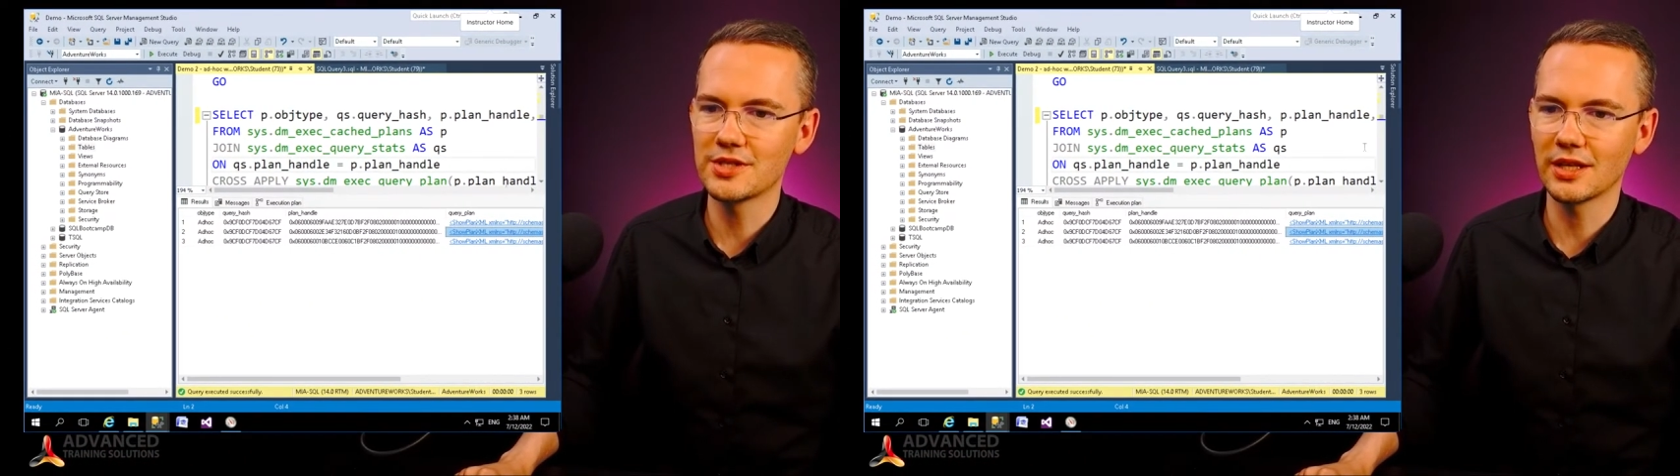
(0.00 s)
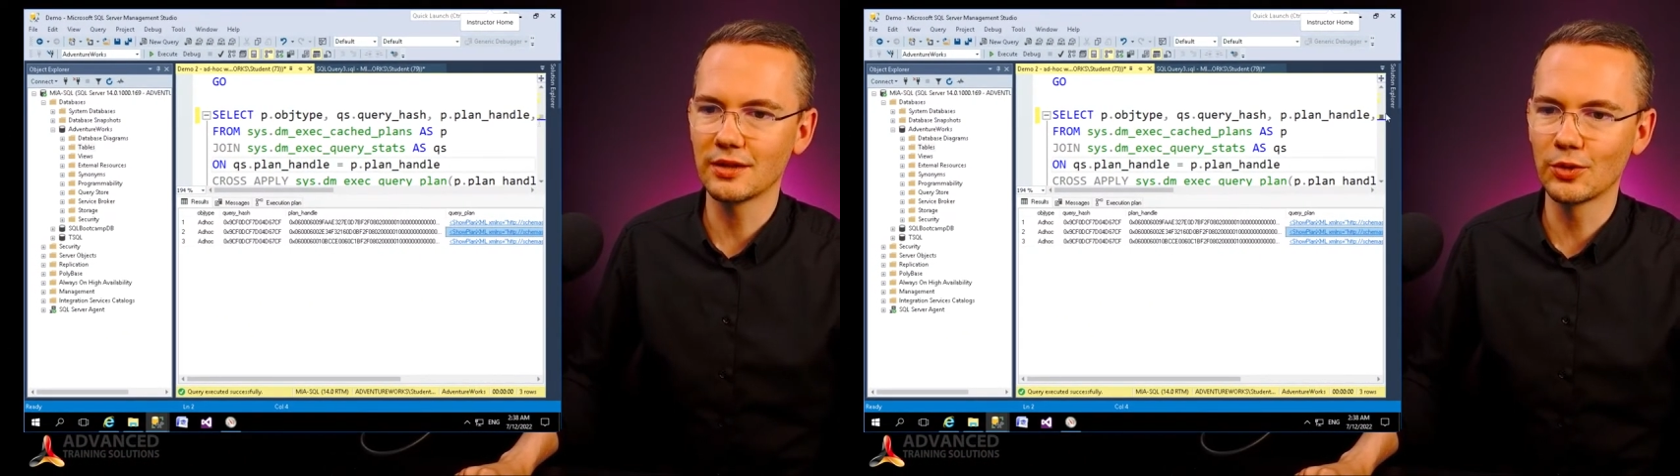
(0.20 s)

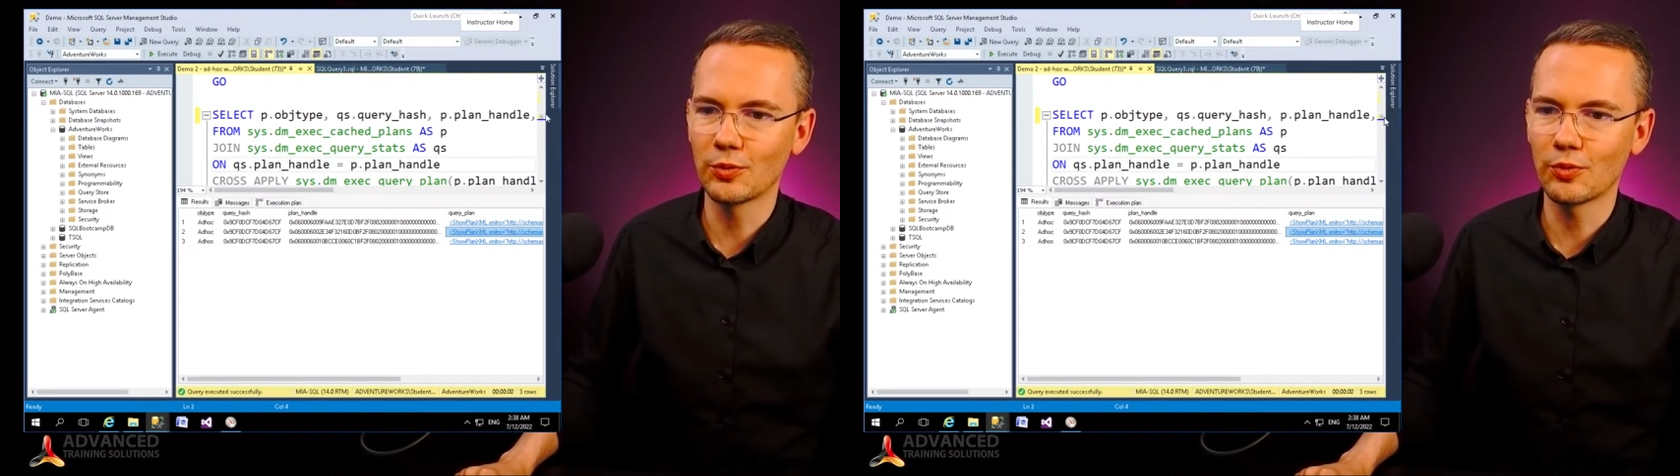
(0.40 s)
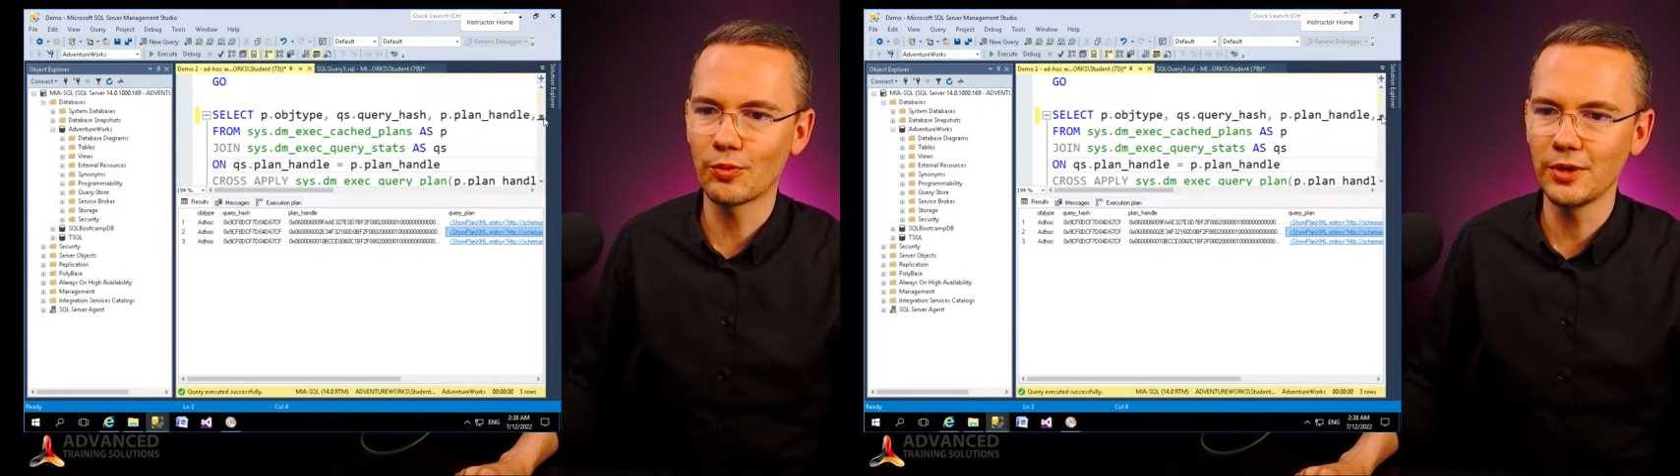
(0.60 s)
that look
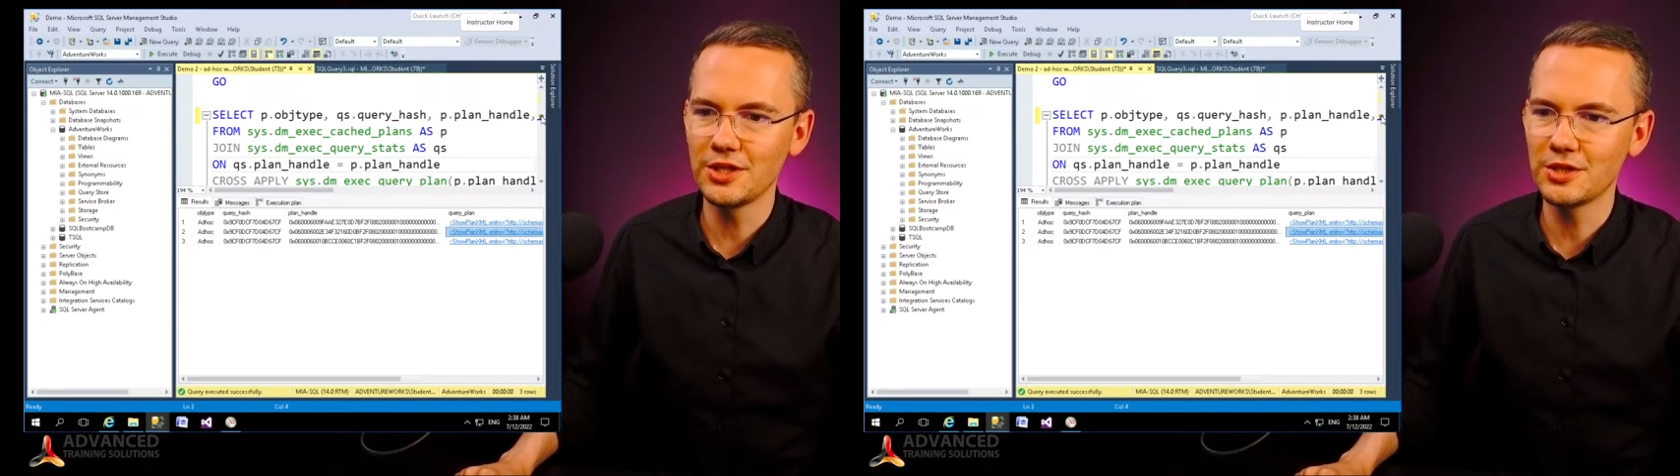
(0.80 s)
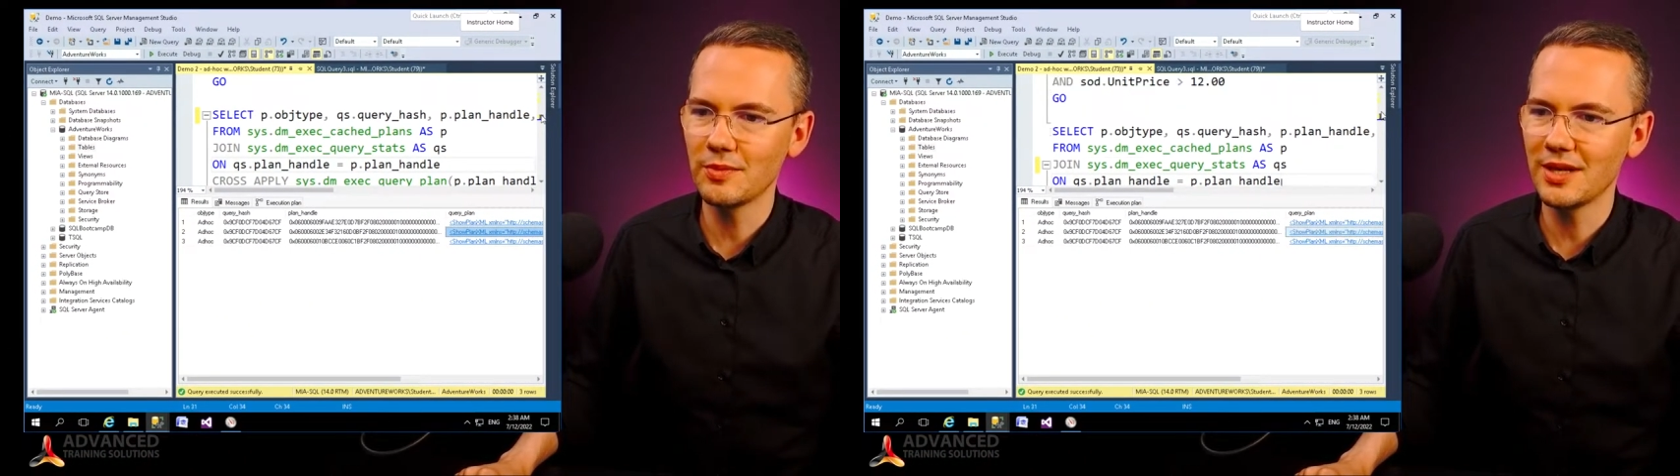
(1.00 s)

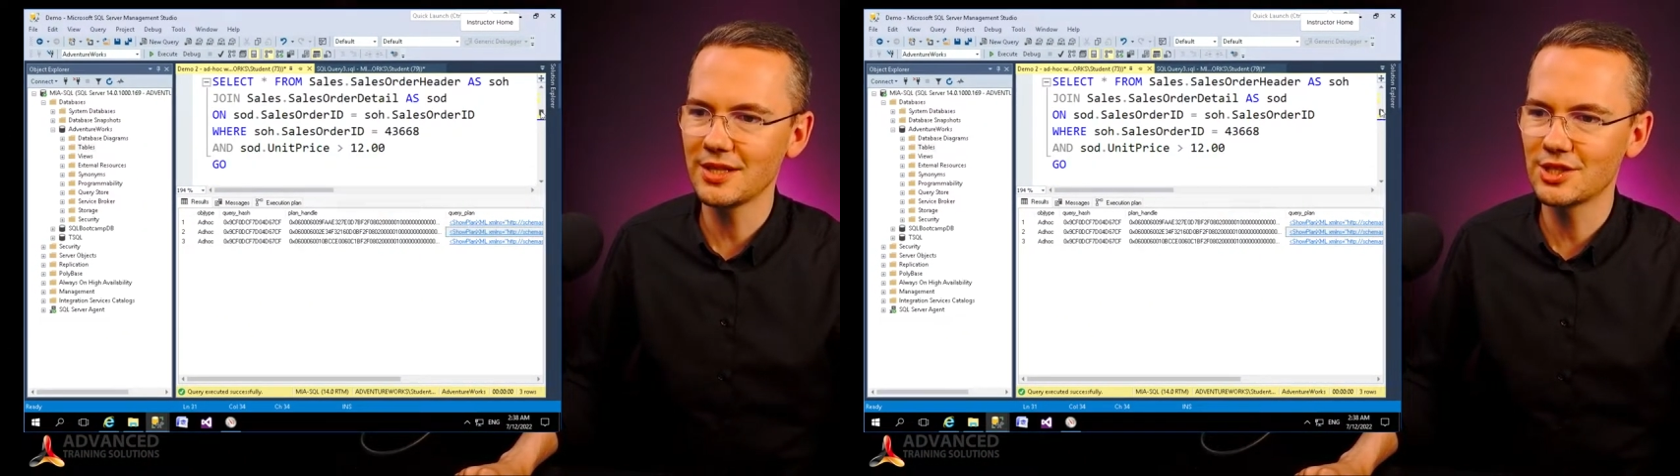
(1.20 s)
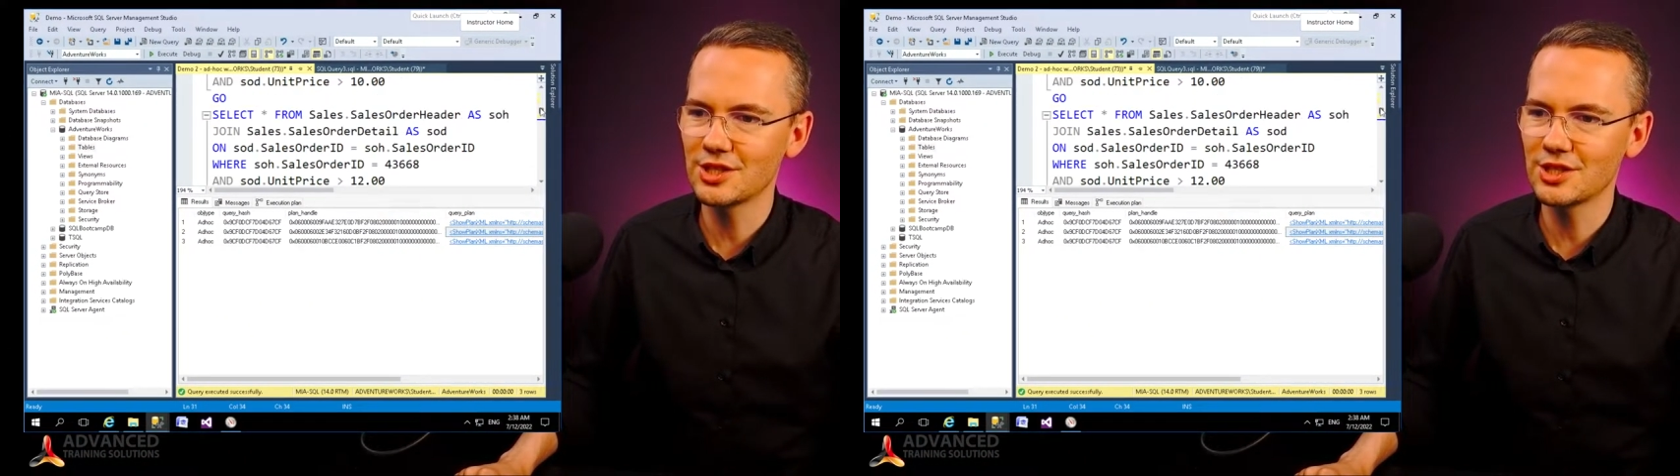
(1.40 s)
pretty much